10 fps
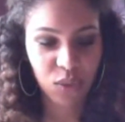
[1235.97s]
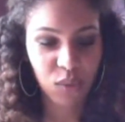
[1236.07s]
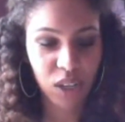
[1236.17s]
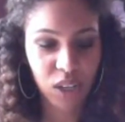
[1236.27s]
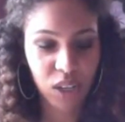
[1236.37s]

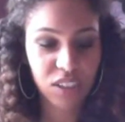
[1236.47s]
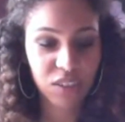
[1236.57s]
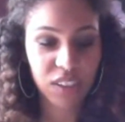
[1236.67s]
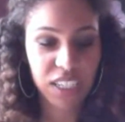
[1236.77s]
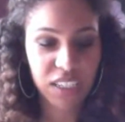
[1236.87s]
The
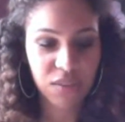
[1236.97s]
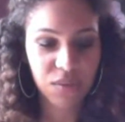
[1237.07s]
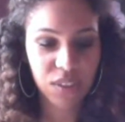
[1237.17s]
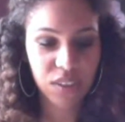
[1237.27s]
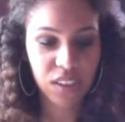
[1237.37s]
rustle of
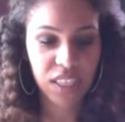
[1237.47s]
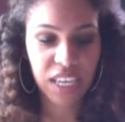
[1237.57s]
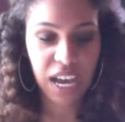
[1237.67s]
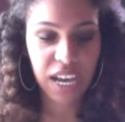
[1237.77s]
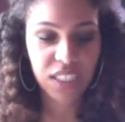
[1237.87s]
leaves,
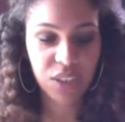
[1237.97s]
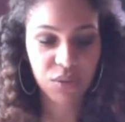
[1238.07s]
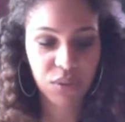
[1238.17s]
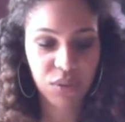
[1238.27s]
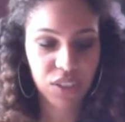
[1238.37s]
the
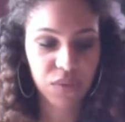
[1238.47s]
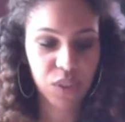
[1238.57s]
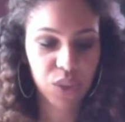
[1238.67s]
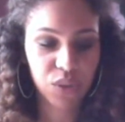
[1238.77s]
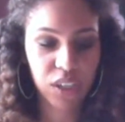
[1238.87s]
icy
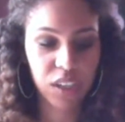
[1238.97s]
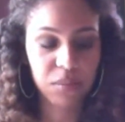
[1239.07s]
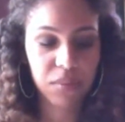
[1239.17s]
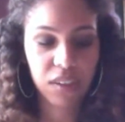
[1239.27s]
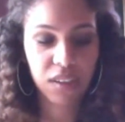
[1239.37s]
rush of the
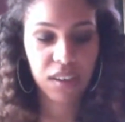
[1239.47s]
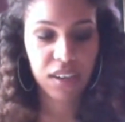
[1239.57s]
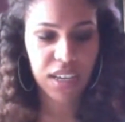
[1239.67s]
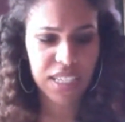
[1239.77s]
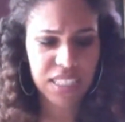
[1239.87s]
stream,
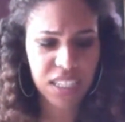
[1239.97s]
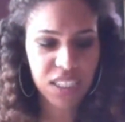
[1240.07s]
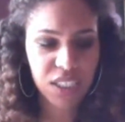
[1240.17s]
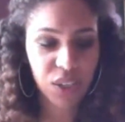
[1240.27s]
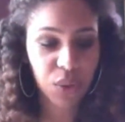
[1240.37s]
the
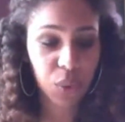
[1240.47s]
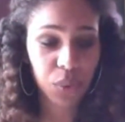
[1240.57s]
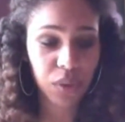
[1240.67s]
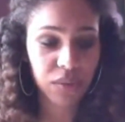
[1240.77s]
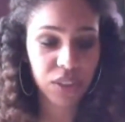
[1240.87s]
distant
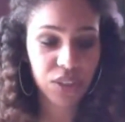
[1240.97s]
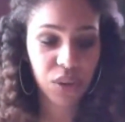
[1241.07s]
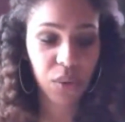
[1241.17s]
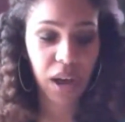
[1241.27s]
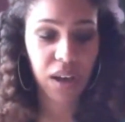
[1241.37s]
hoot of a
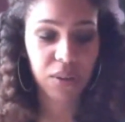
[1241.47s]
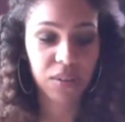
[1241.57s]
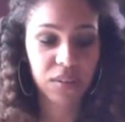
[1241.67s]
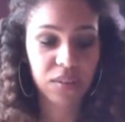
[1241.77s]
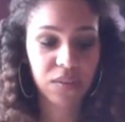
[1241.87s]
snow
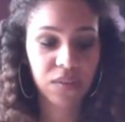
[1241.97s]
owl.